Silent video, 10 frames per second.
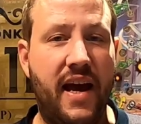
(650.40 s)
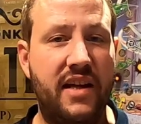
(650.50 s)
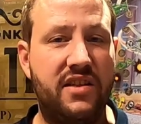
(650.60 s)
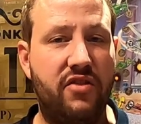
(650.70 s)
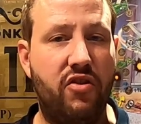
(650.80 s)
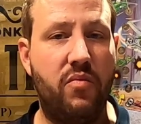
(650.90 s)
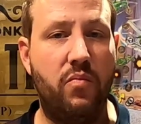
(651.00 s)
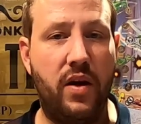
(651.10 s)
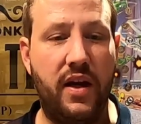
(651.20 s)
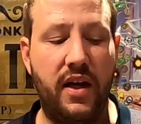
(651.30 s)
Hair Serum.
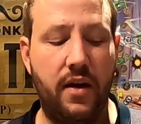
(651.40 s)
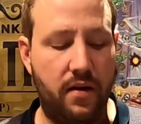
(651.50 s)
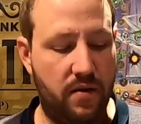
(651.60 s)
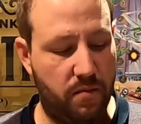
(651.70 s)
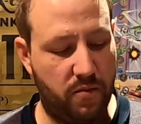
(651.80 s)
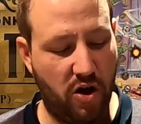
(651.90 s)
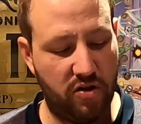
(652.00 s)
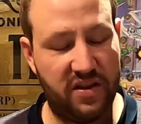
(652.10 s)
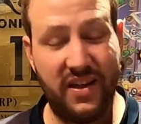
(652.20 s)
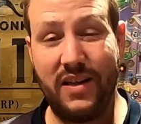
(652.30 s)
We got
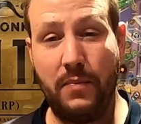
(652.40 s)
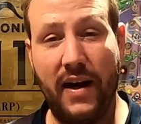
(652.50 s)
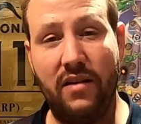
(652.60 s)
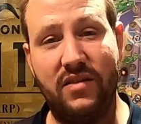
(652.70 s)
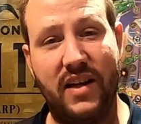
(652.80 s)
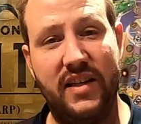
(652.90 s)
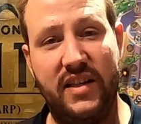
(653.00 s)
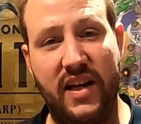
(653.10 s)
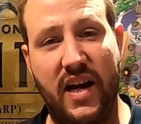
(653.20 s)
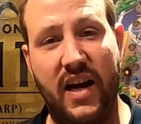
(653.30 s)

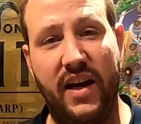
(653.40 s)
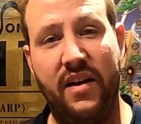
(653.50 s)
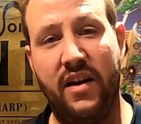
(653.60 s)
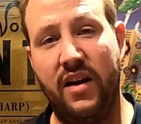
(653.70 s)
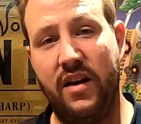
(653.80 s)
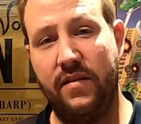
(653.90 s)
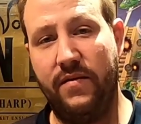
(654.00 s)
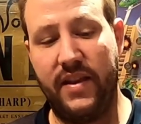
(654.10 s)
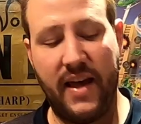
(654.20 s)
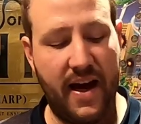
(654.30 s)
£6.99
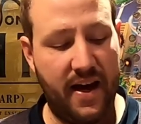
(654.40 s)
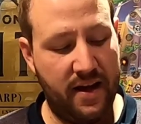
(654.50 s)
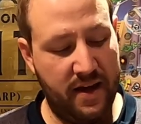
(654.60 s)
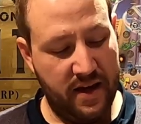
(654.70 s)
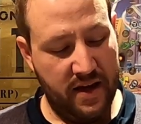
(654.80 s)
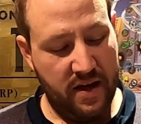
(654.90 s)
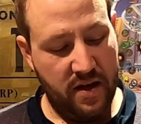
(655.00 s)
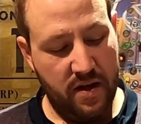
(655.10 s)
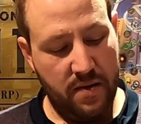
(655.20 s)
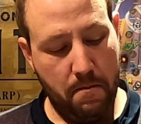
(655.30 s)
for that.
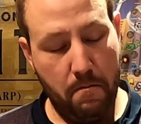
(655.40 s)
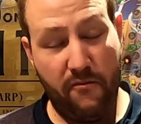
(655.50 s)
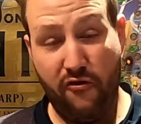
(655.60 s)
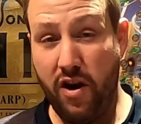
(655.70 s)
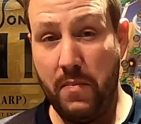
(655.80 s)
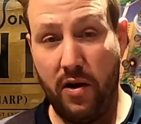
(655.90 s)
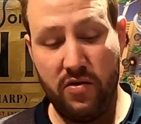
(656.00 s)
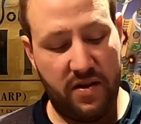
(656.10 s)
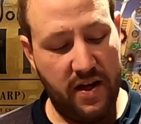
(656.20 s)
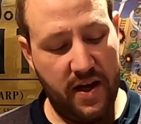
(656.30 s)
Free
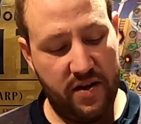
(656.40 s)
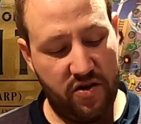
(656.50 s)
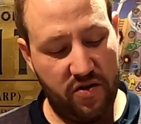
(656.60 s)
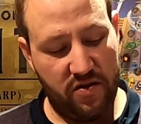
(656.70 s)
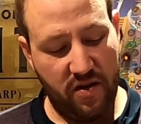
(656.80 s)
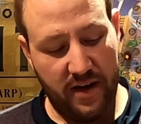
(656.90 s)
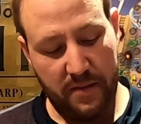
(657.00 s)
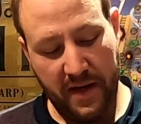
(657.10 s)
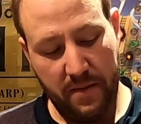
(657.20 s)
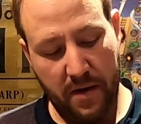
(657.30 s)
postage, so I had to
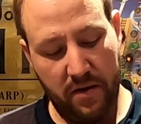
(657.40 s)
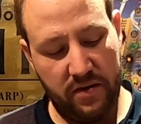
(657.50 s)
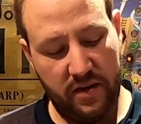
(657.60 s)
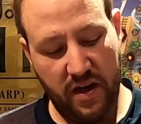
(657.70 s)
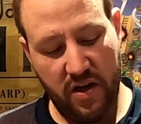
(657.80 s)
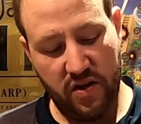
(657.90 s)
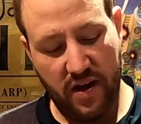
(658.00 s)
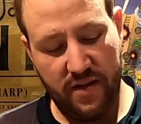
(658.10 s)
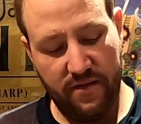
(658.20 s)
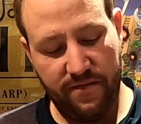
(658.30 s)
pay the postage,
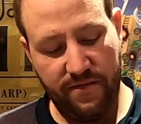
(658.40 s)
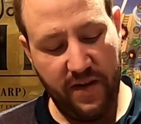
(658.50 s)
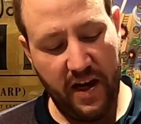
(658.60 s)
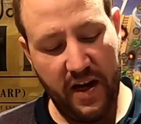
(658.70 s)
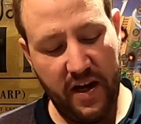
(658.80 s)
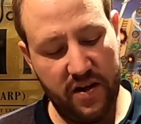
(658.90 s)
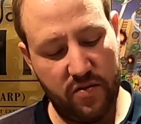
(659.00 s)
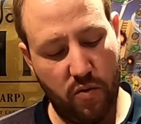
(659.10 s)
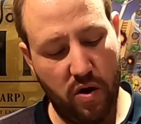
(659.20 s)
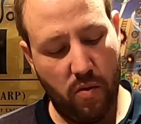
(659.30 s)
and the fees
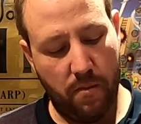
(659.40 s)
were